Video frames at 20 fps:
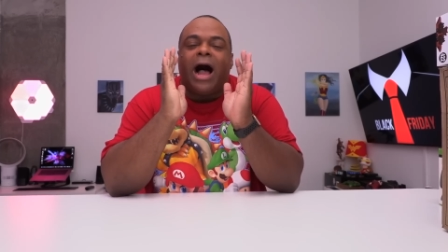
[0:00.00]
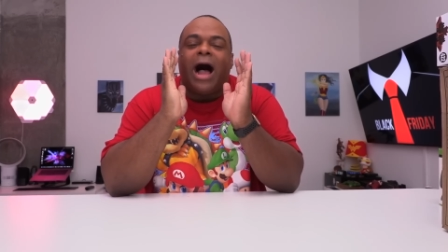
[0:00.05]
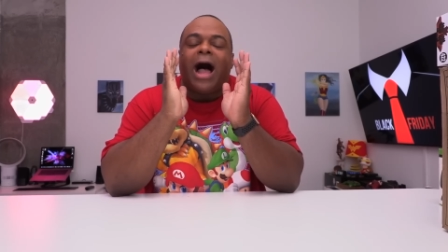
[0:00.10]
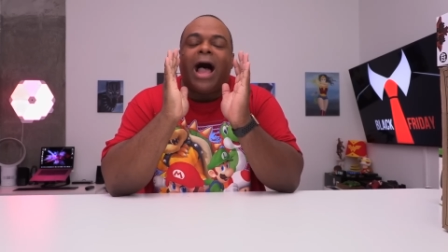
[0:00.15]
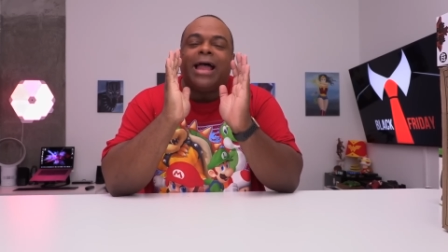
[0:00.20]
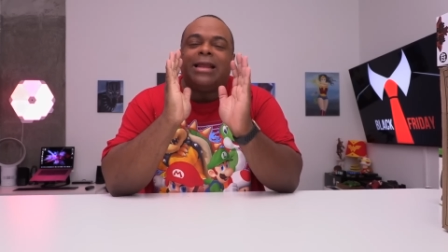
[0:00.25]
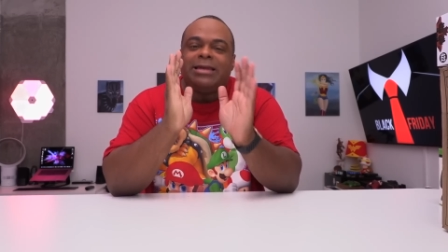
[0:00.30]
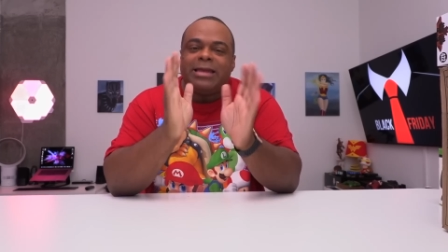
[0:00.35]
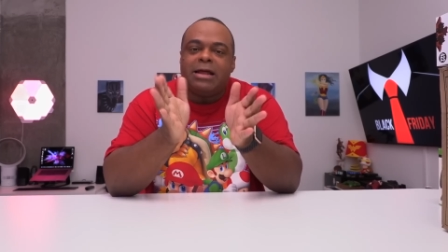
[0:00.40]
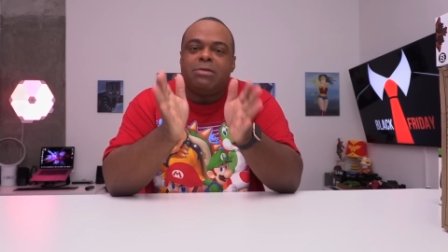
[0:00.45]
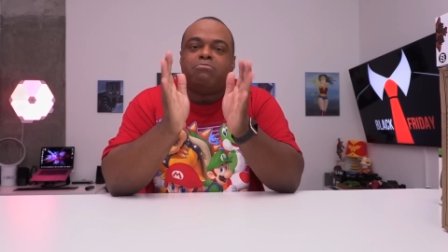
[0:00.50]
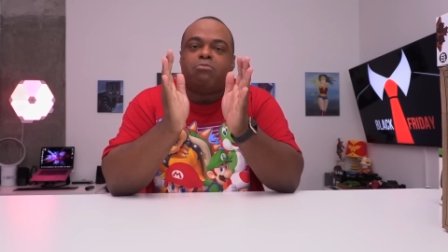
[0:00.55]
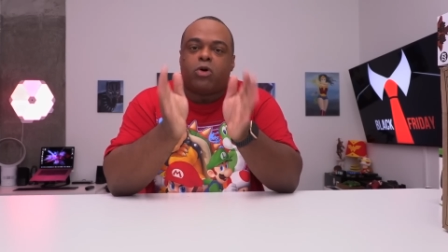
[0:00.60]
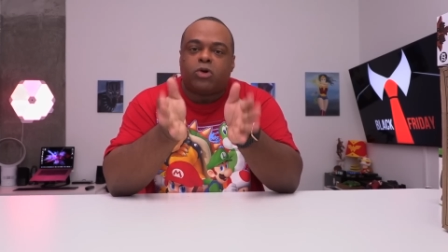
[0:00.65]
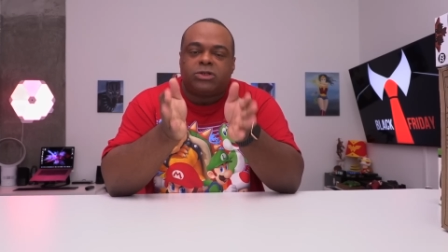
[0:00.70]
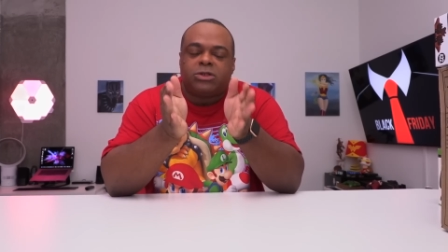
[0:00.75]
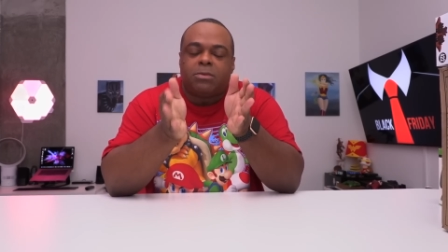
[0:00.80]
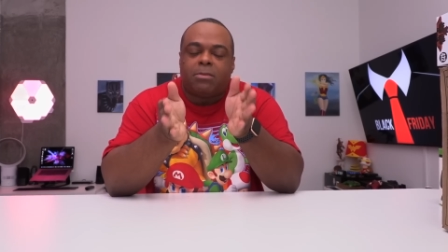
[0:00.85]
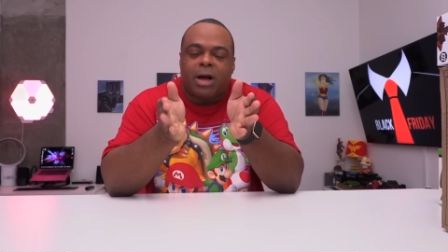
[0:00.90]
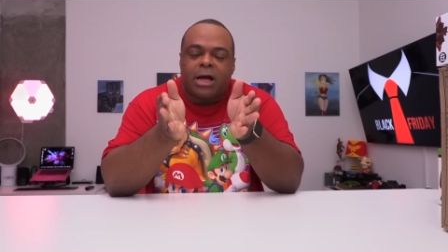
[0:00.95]
I did
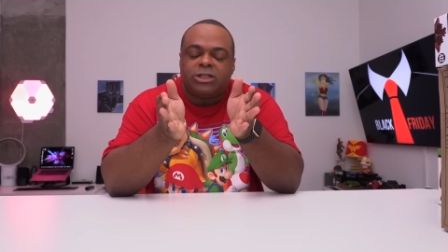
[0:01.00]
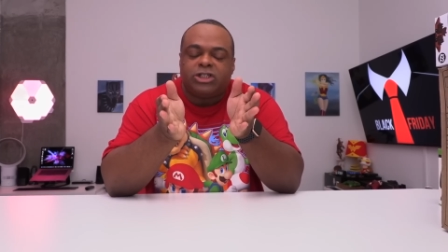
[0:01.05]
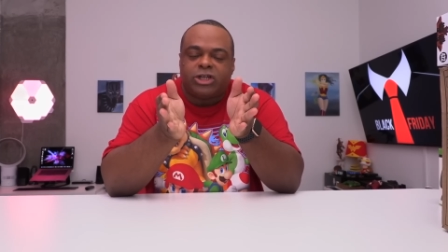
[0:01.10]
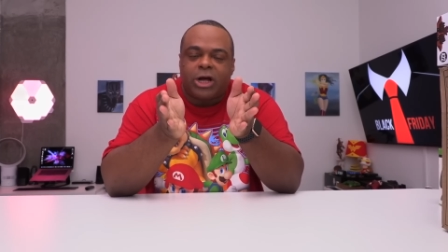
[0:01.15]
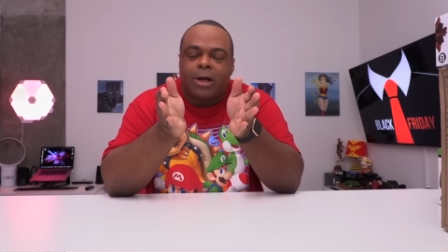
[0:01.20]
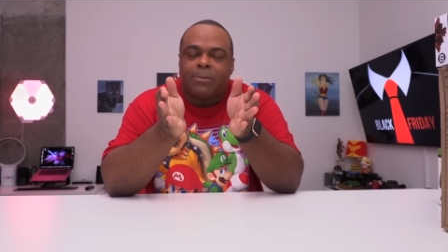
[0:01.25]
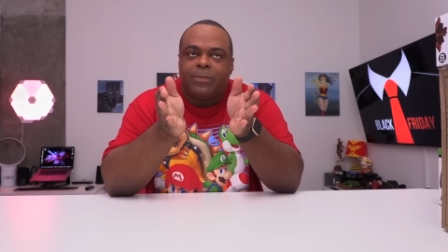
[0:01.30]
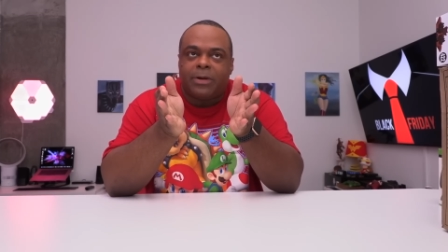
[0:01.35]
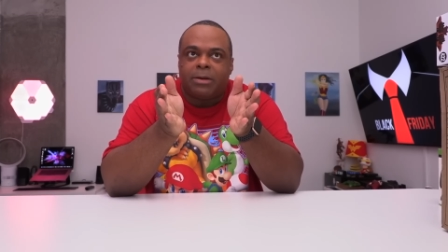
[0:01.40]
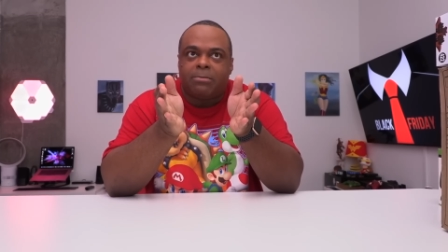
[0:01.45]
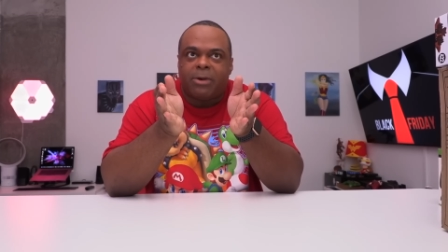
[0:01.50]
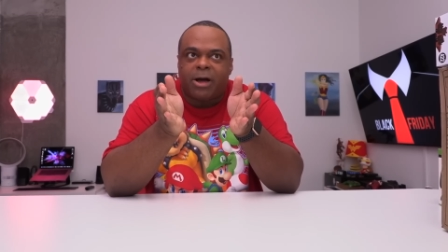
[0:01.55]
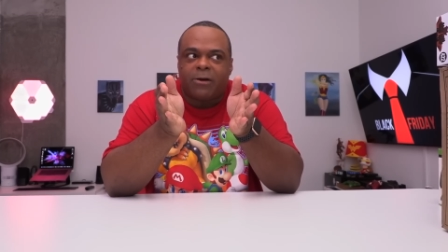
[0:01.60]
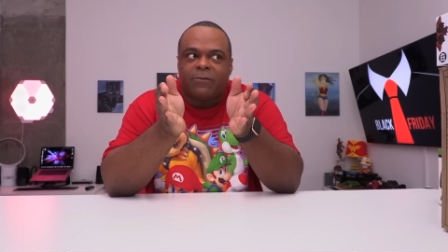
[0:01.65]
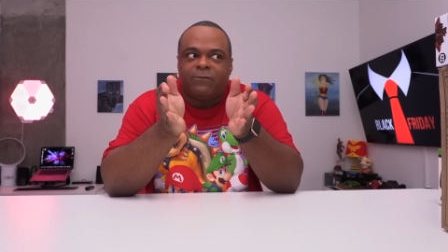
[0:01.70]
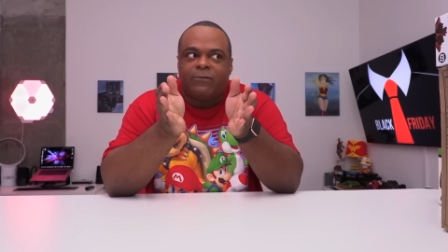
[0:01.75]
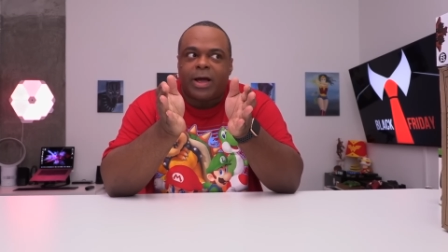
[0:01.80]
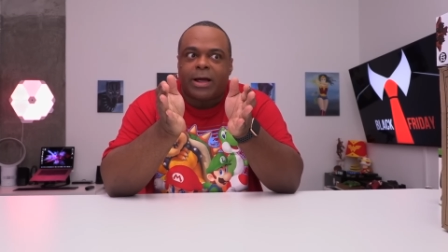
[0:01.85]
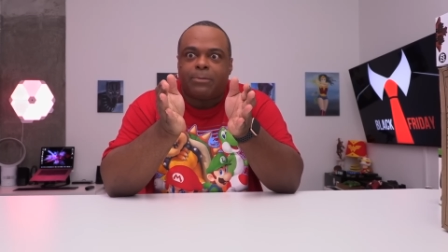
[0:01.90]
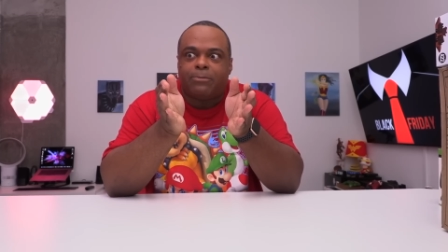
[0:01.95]
most of my shopping, matter
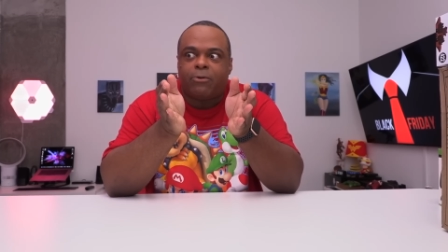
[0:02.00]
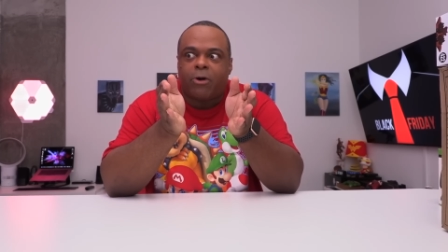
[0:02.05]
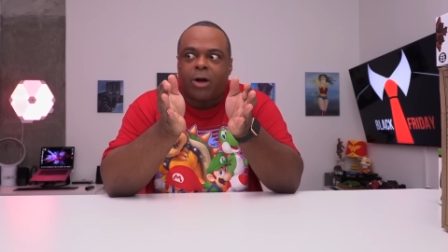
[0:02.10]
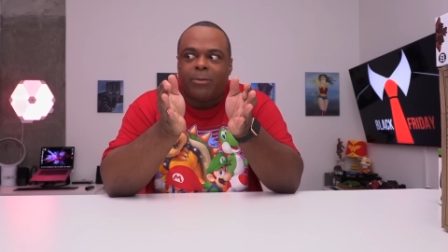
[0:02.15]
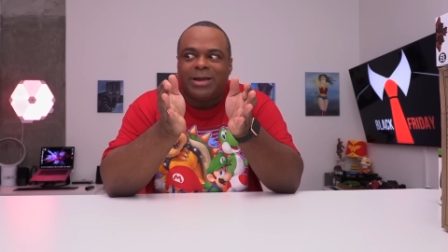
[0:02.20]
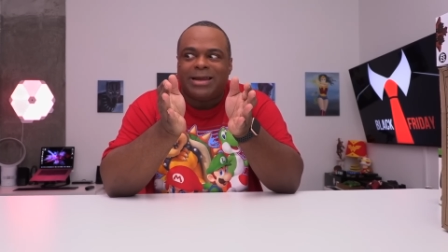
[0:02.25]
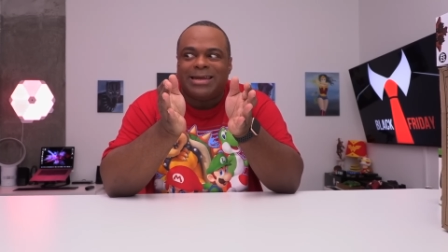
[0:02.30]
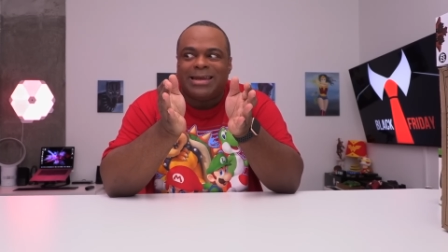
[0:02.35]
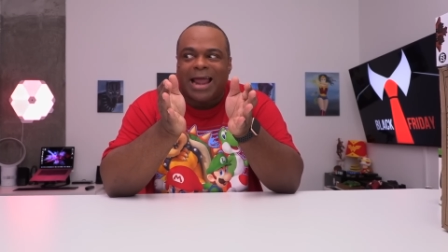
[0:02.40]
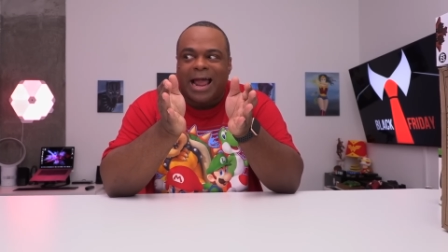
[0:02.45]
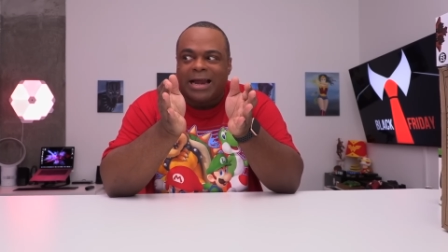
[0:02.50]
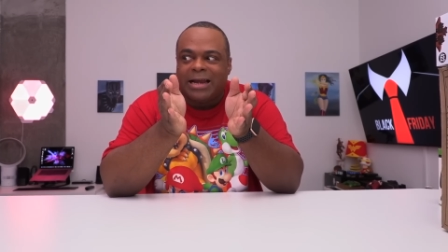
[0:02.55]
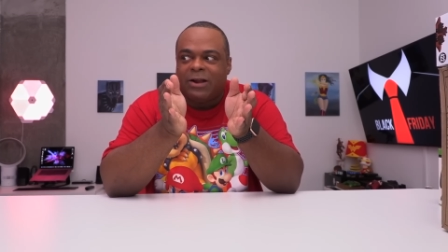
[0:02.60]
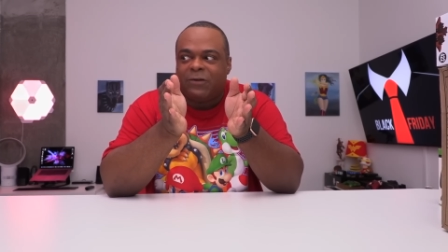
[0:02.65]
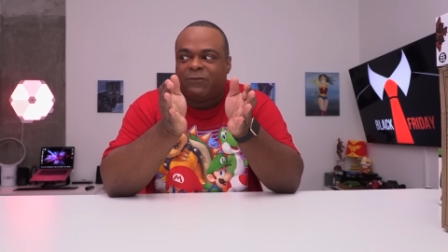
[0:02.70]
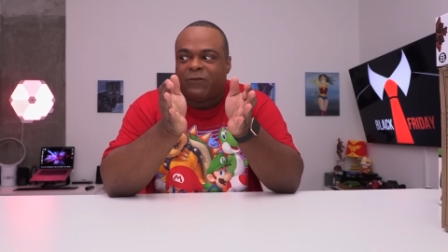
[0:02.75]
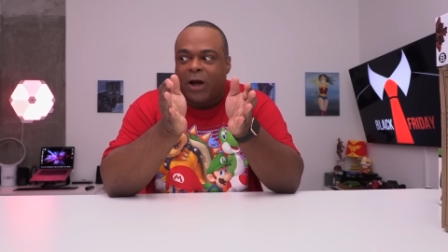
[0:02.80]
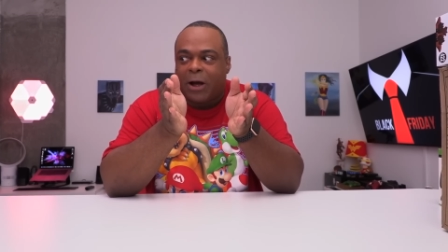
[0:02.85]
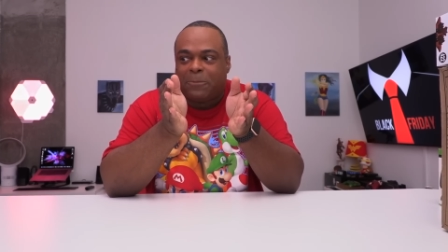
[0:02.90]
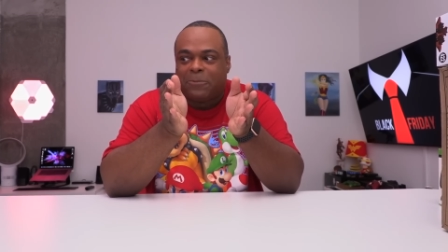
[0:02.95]
of fact, probably
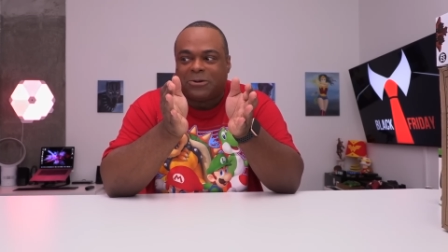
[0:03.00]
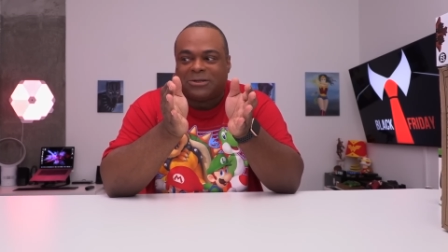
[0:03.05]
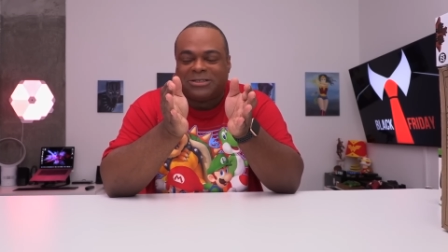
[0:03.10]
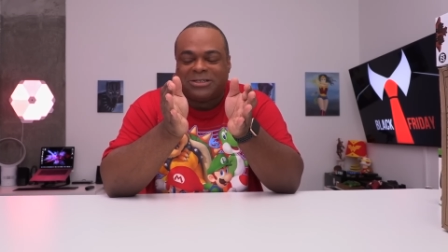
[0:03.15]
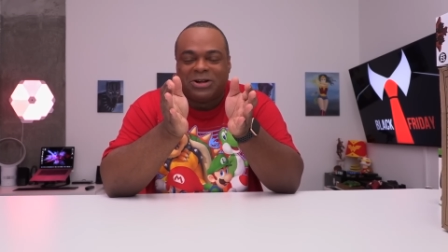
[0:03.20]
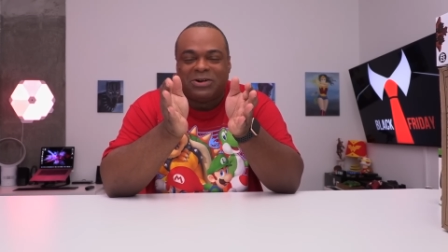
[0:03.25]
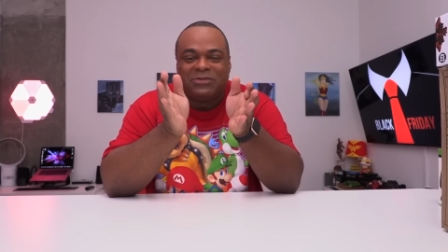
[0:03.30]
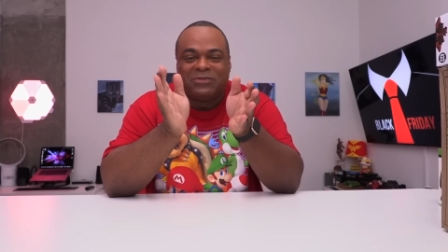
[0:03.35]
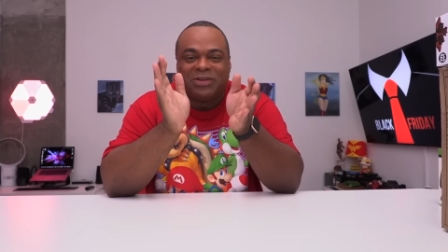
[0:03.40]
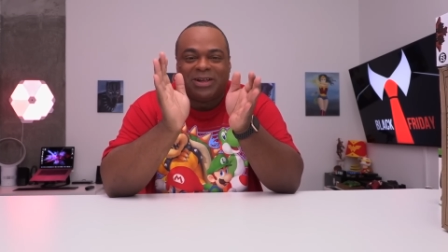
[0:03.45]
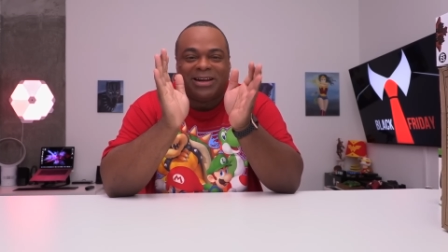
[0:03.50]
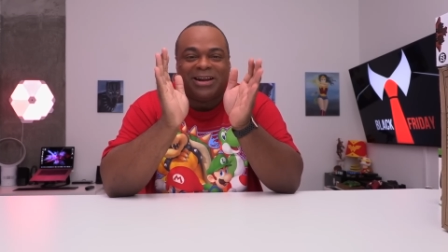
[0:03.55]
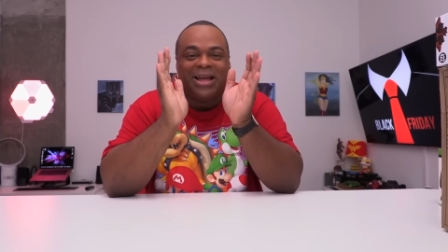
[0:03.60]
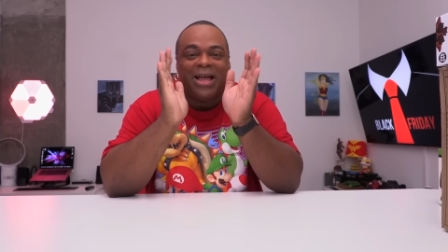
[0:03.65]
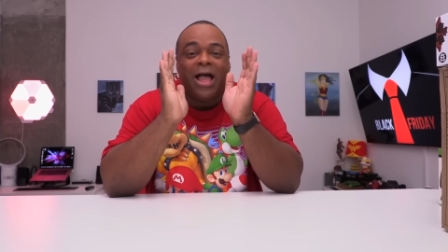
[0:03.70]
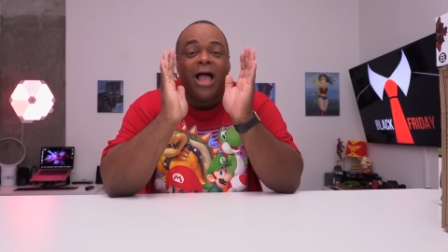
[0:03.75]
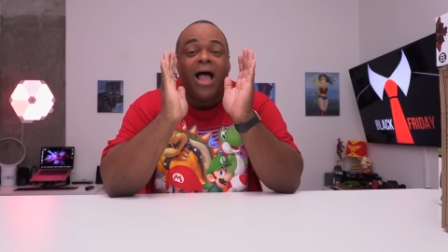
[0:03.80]
95% of it